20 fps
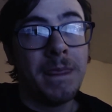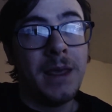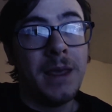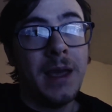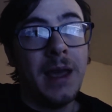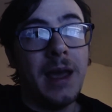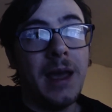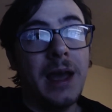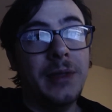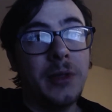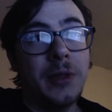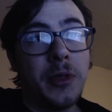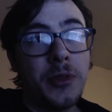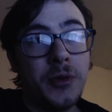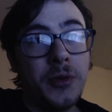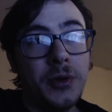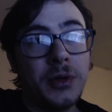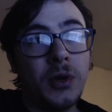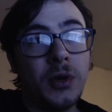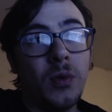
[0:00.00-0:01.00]
And the
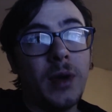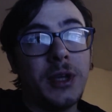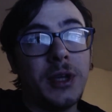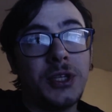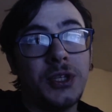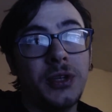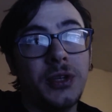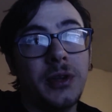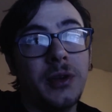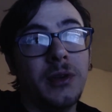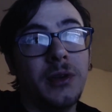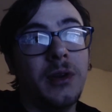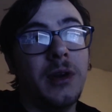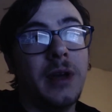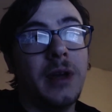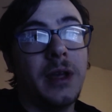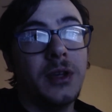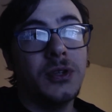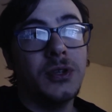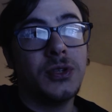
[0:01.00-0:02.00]
third question
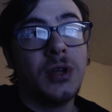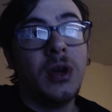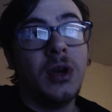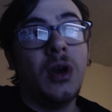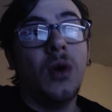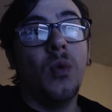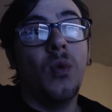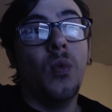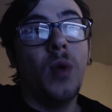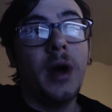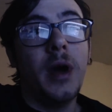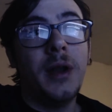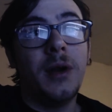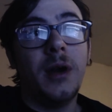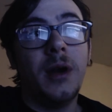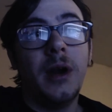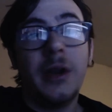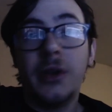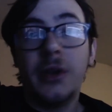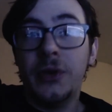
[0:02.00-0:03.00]
is, what
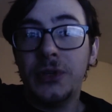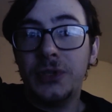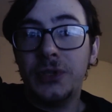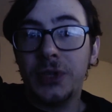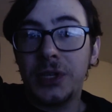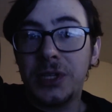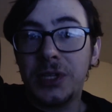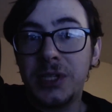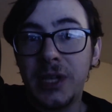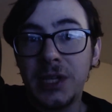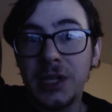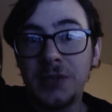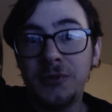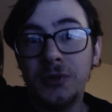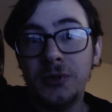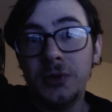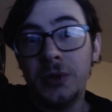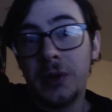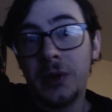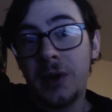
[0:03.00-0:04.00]
are your
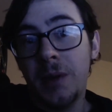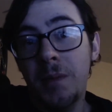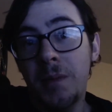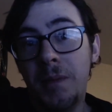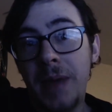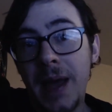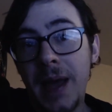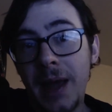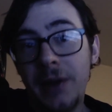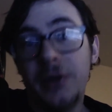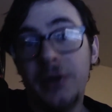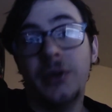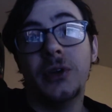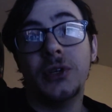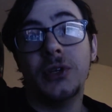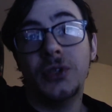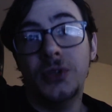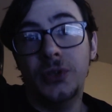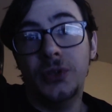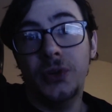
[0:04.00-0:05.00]
successful
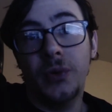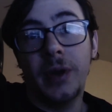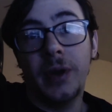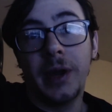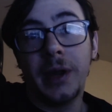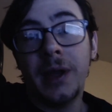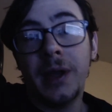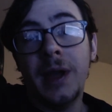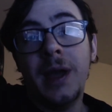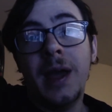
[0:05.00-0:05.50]
competitors doing?